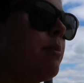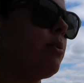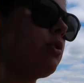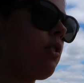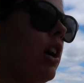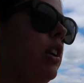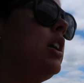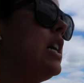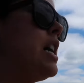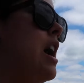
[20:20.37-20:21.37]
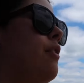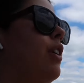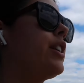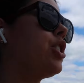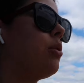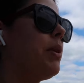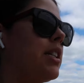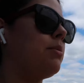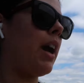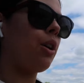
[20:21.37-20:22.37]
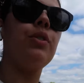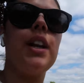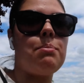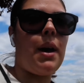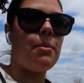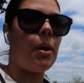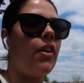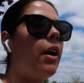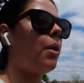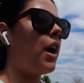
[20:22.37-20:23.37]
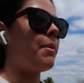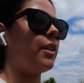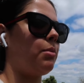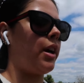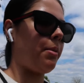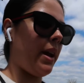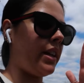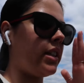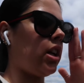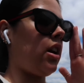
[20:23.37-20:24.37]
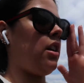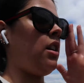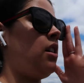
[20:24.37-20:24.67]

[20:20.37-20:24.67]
able to run for like 2 weeks. I'm now feeling better, but I've had my eyebrows microbladed, so